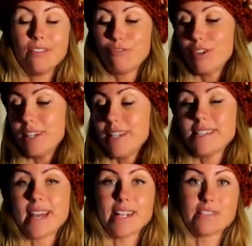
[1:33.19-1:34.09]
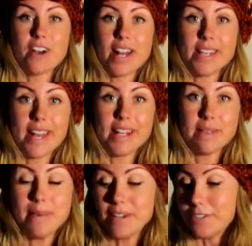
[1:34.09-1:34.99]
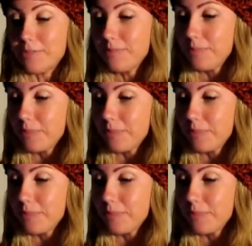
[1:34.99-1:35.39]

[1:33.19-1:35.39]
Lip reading: Really satisfied at the end of the meal.